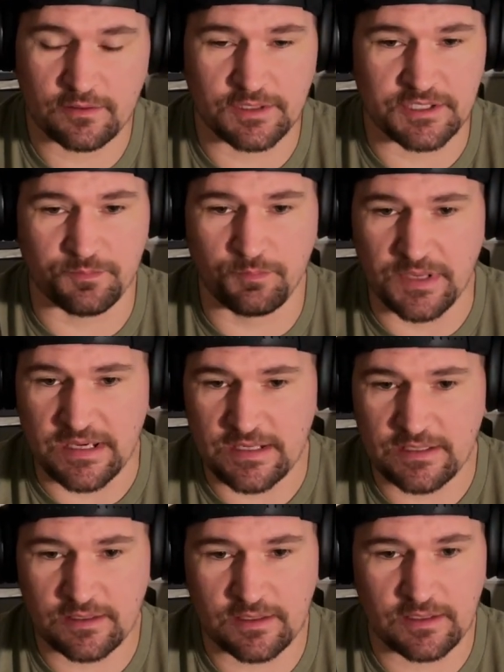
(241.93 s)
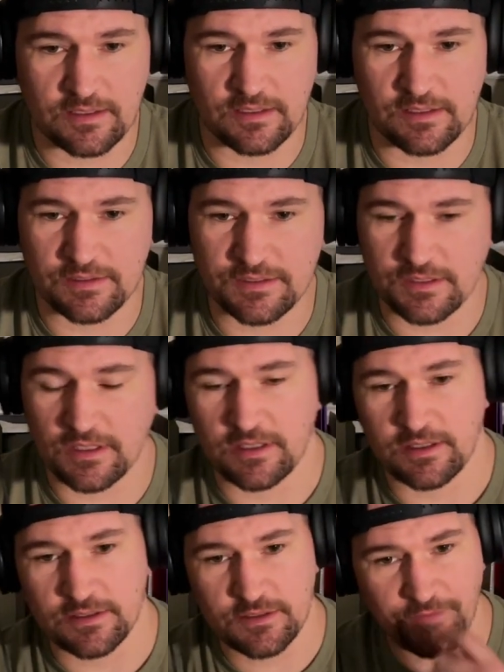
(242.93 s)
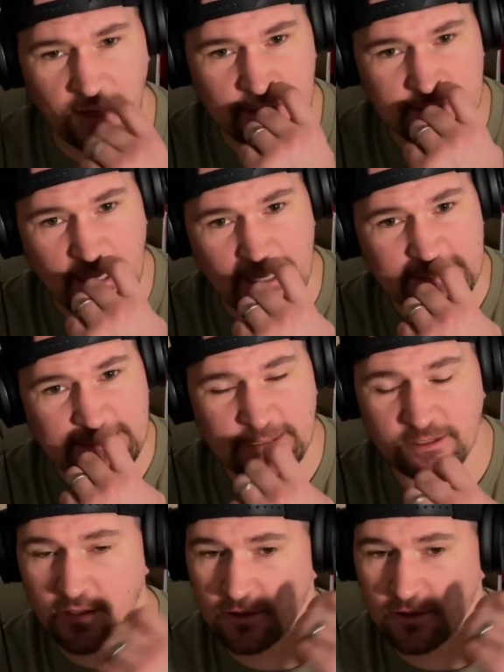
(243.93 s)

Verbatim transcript: This beat is is fantastic.